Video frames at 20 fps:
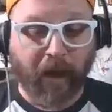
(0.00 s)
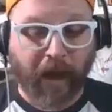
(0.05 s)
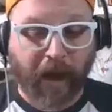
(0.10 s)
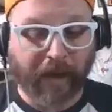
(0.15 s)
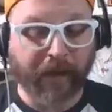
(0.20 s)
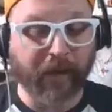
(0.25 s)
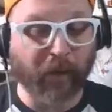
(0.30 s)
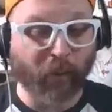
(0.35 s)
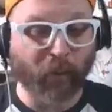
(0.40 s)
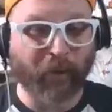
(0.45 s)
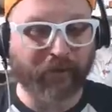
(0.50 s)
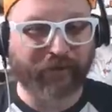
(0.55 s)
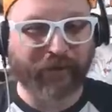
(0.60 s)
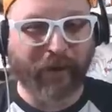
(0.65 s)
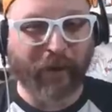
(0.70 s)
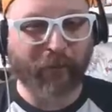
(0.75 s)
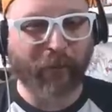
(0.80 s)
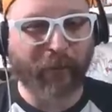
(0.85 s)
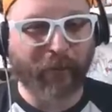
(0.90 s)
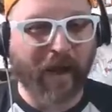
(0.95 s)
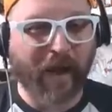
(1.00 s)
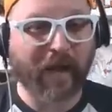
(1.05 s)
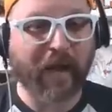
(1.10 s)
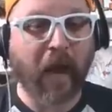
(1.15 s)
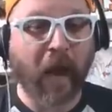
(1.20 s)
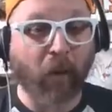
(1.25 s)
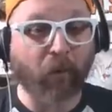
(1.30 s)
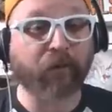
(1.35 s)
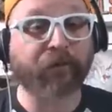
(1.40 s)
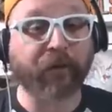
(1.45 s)
I don't want to say we're back.
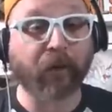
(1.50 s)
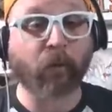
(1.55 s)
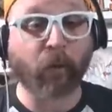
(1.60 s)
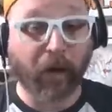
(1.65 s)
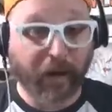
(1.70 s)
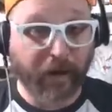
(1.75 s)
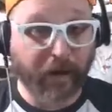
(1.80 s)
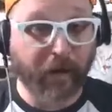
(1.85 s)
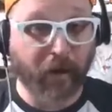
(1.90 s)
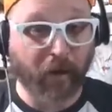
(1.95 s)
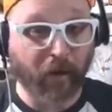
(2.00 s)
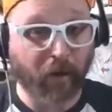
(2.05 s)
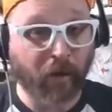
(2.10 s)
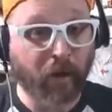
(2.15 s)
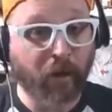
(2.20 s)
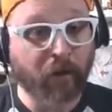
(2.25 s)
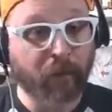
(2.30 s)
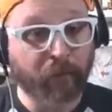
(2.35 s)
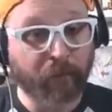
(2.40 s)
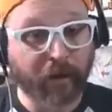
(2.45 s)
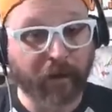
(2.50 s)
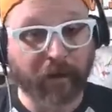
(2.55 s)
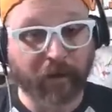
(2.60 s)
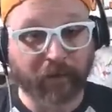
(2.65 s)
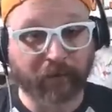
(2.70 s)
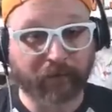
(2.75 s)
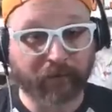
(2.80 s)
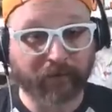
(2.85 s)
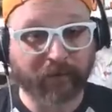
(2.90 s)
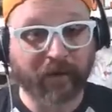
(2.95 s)
I want to say we're here
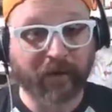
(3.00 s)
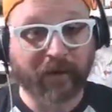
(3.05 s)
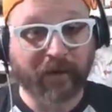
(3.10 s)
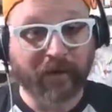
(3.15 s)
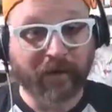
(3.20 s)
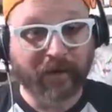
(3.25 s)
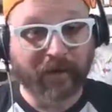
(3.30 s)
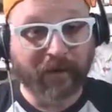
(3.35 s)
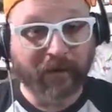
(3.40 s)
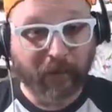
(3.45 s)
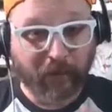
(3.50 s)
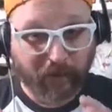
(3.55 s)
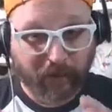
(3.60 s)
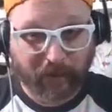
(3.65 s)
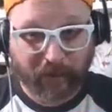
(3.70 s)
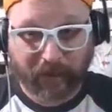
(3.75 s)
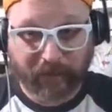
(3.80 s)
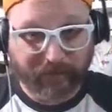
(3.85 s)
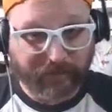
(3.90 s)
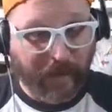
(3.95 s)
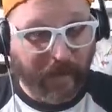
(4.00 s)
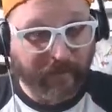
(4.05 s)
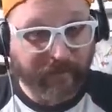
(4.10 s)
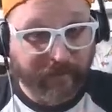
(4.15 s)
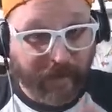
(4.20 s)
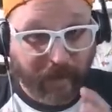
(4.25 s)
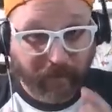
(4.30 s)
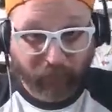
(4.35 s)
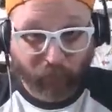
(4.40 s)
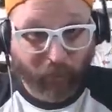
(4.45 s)
because that
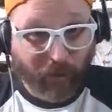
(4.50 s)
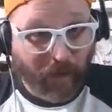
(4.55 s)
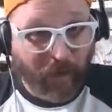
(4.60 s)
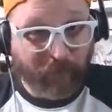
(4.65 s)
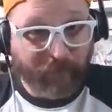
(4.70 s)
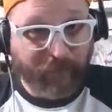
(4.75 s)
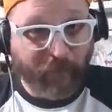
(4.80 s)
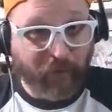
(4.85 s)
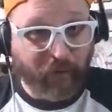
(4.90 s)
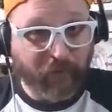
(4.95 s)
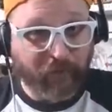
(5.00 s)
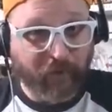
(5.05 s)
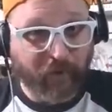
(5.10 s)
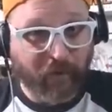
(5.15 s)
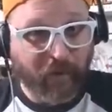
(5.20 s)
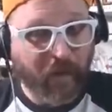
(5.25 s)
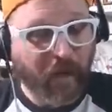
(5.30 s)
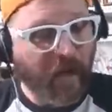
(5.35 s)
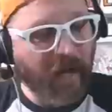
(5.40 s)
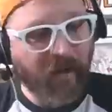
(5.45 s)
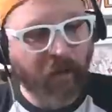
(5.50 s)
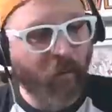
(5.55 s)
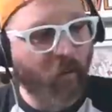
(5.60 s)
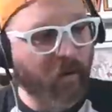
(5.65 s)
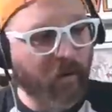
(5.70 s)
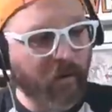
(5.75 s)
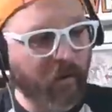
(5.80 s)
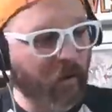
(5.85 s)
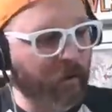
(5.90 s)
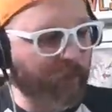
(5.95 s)
that's what I'm focused on. I don't
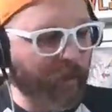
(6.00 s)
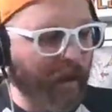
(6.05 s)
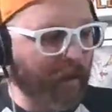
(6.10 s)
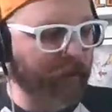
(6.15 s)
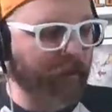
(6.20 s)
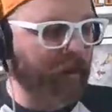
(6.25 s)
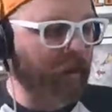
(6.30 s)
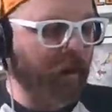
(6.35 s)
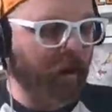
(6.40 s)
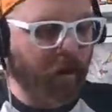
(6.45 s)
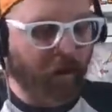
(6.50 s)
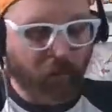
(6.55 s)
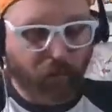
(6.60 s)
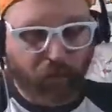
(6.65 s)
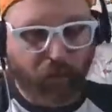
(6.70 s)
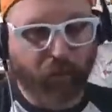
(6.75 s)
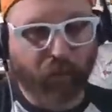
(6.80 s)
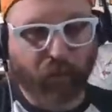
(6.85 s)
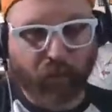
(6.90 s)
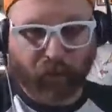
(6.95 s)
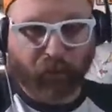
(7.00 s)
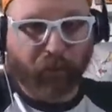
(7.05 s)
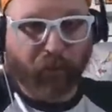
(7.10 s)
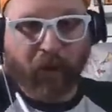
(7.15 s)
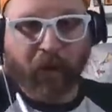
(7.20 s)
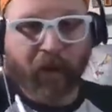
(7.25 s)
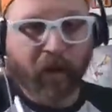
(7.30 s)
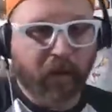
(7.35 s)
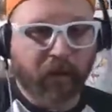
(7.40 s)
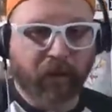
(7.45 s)
want to look back and be like, oh well, we're
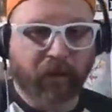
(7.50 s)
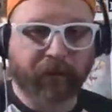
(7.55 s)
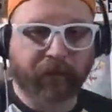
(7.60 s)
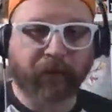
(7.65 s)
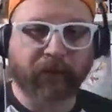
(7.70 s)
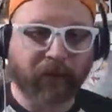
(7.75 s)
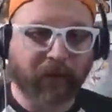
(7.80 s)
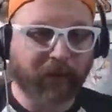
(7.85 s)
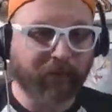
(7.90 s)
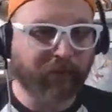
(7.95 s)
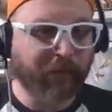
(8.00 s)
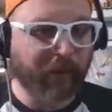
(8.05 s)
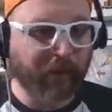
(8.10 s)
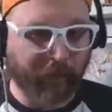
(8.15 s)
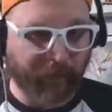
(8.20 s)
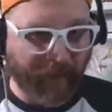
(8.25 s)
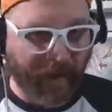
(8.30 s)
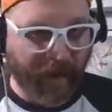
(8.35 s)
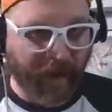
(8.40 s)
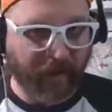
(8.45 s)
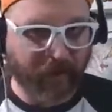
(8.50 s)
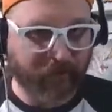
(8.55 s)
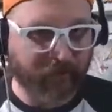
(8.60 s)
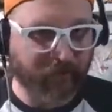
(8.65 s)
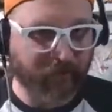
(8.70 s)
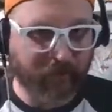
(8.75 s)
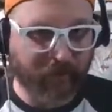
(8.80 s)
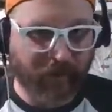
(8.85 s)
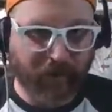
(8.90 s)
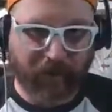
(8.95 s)
living in the
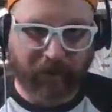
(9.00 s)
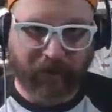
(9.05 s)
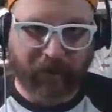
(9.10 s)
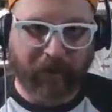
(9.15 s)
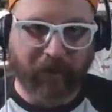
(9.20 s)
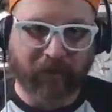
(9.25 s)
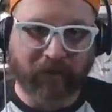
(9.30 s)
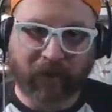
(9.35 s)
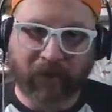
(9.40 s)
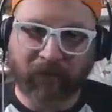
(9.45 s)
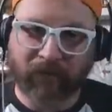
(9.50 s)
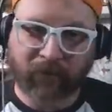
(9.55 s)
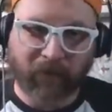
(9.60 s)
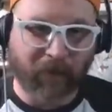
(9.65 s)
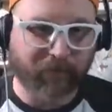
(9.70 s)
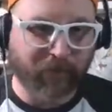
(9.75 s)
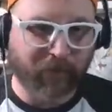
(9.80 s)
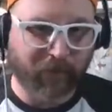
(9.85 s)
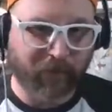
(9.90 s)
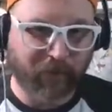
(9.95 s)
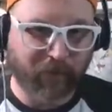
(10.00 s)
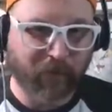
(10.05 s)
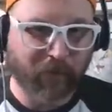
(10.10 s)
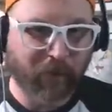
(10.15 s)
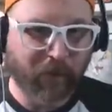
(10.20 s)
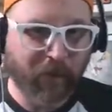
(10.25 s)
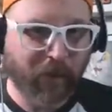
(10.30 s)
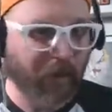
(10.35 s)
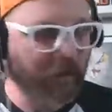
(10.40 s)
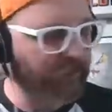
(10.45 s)
past is is tough to do.
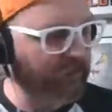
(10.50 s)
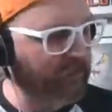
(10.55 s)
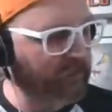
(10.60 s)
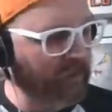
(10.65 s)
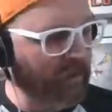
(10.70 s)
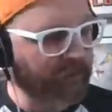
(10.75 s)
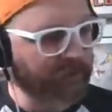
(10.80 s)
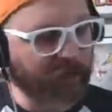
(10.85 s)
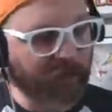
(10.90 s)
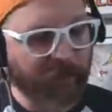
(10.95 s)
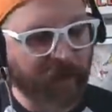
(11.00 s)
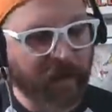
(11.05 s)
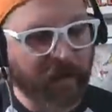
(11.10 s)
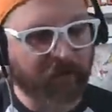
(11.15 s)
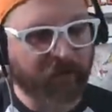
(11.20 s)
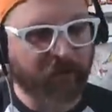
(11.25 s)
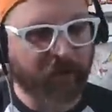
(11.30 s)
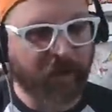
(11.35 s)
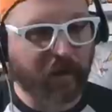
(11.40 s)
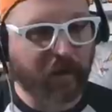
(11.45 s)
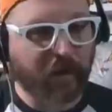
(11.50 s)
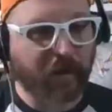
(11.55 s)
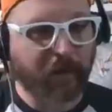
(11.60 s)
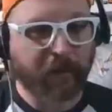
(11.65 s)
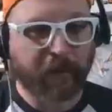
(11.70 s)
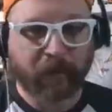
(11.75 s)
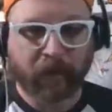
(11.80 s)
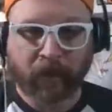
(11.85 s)
It's tough to match that.